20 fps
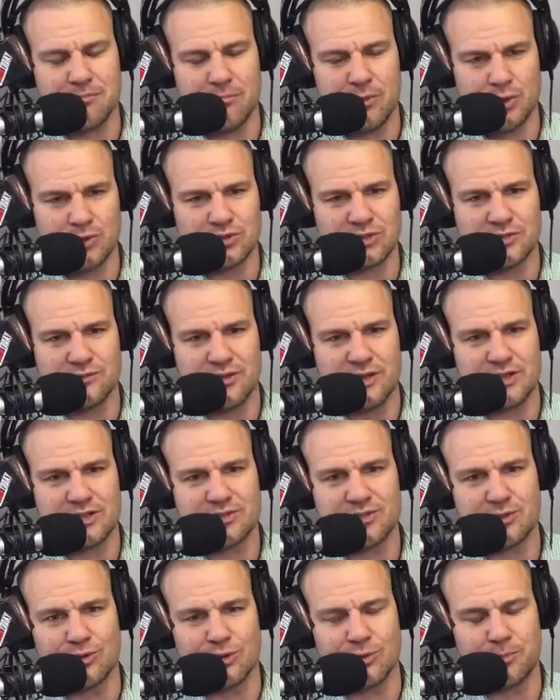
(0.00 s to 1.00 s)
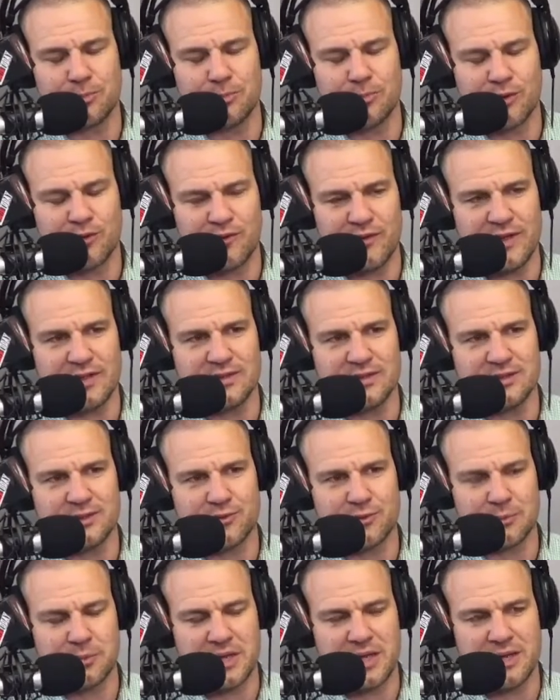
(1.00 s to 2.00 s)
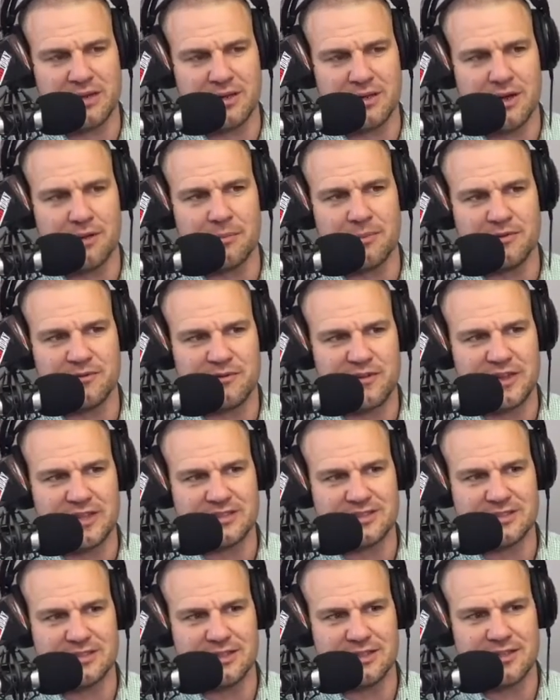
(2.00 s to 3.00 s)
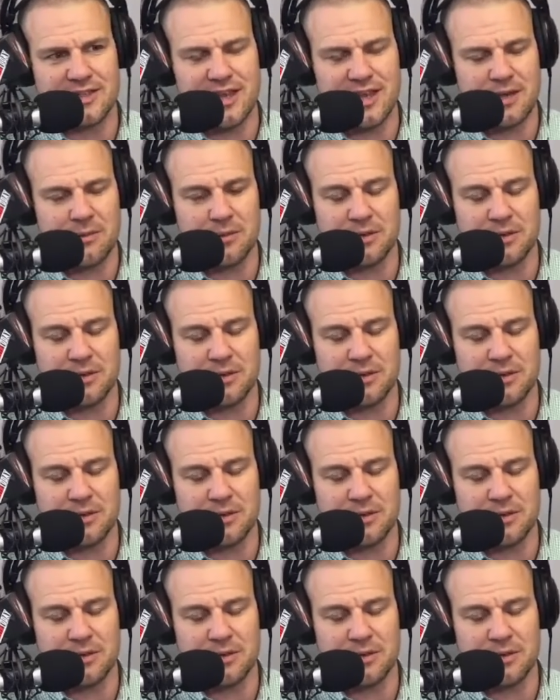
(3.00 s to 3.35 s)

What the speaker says: most of us or prevent us from getting up and facing the day,